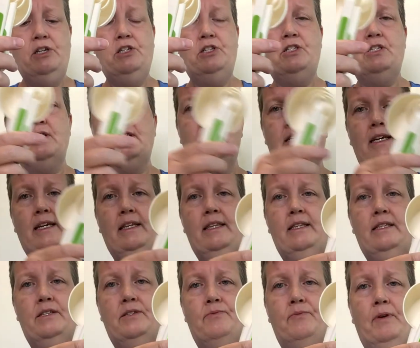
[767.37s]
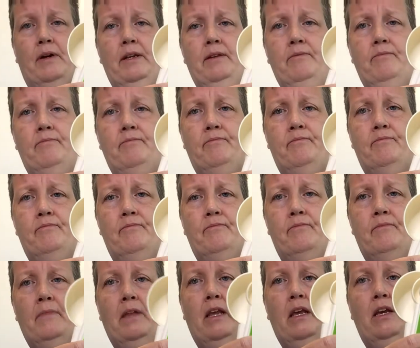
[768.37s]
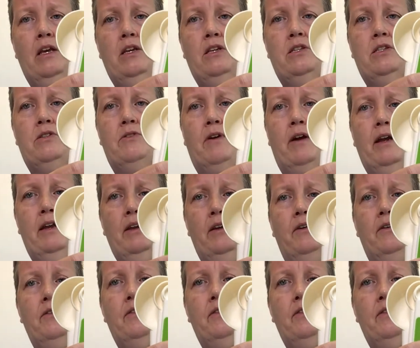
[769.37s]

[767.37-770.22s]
just like this one. So I know